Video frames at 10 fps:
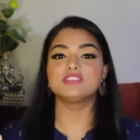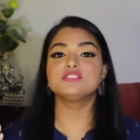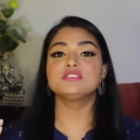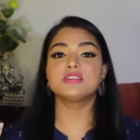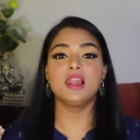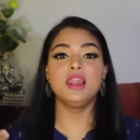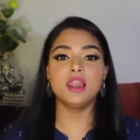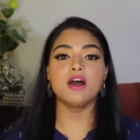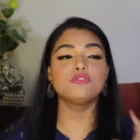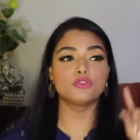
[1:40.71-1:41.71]
I just
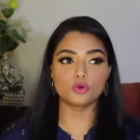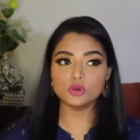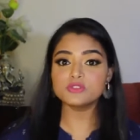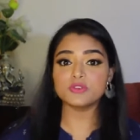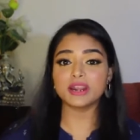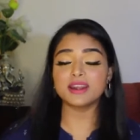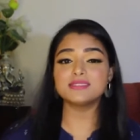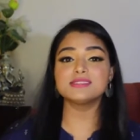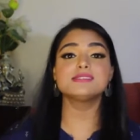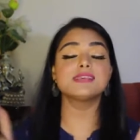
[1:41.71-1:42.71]
love rose
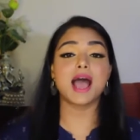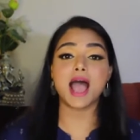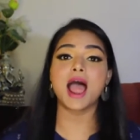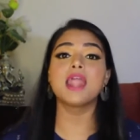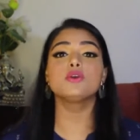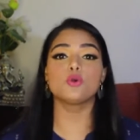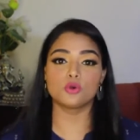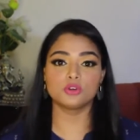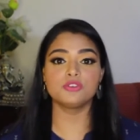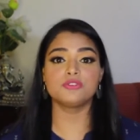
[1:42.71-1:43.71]
fragrances and
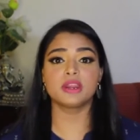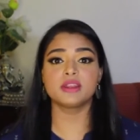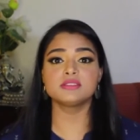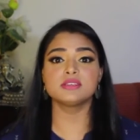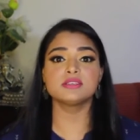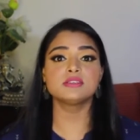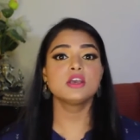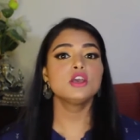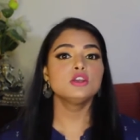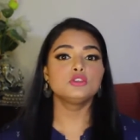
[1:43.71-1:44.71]
coconut fragrances
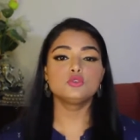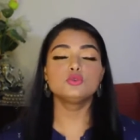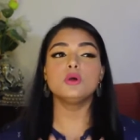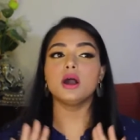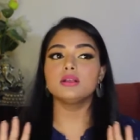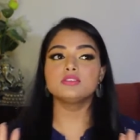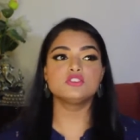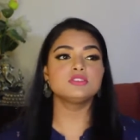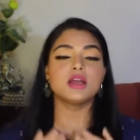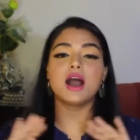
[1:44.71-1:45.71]
to
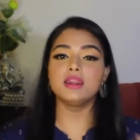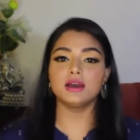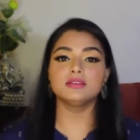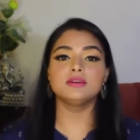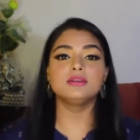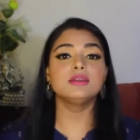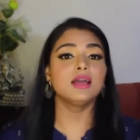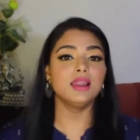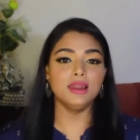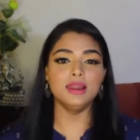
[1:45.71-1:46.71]
just another
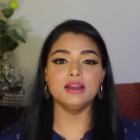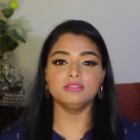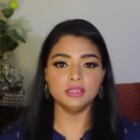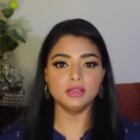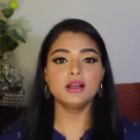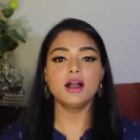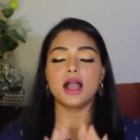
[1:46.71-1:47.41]
level.